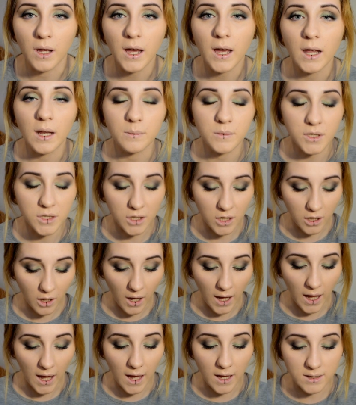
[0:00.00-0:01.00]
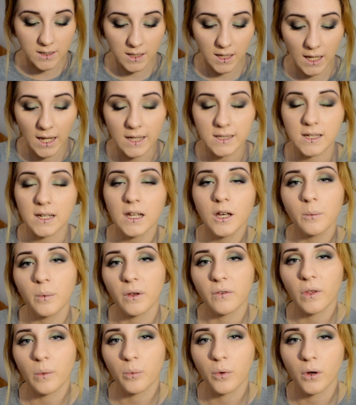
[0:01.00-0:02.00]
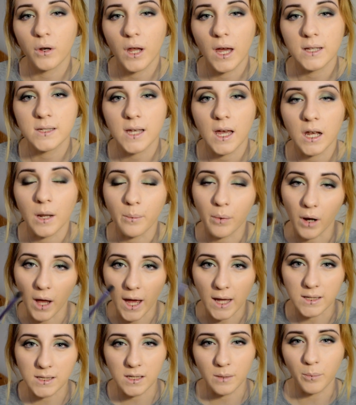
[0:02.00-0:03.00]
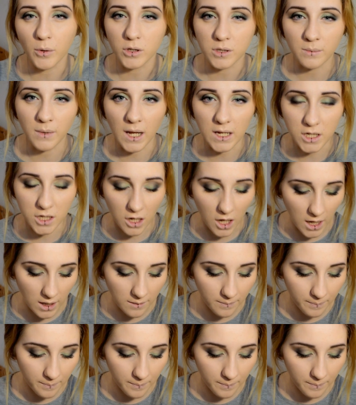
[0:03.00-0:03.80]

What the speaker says: and I'm just going to go ahead and collect a little bit of the product and apply it to the bottom lash line.